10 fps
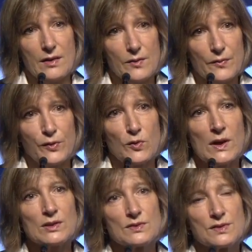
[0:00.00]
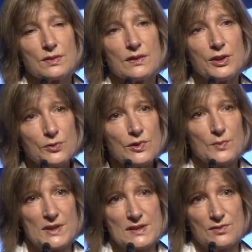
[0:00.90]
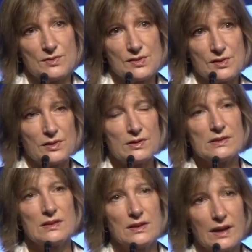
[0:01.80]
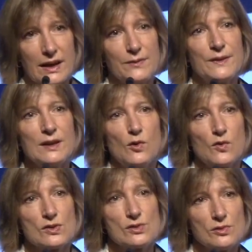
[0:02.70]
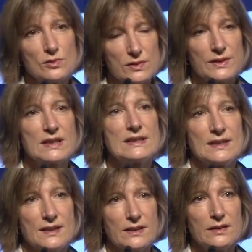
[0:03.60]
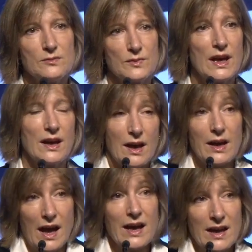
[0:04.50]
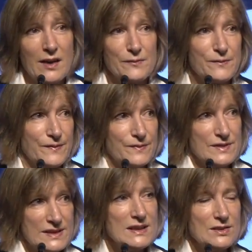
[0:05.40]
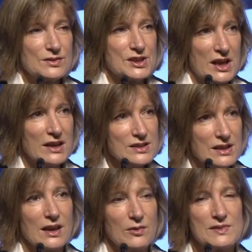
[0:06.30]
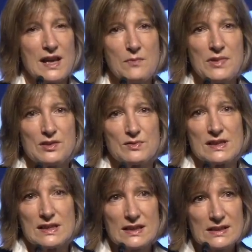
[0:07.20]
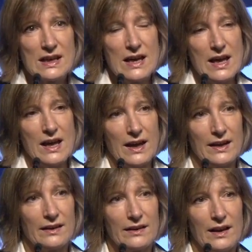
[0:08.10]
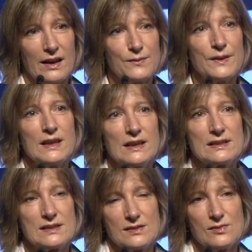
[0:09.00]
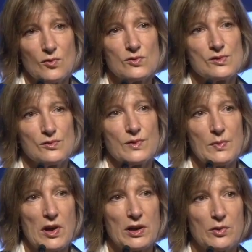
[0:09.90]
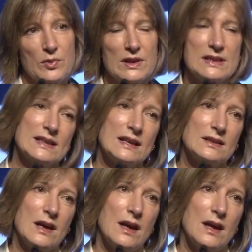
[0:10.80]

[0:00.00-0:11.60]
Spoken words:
For what Europe is concerned, I think also this year I have seen a change, and I was happy to see it, and I think it's also remarkable, is that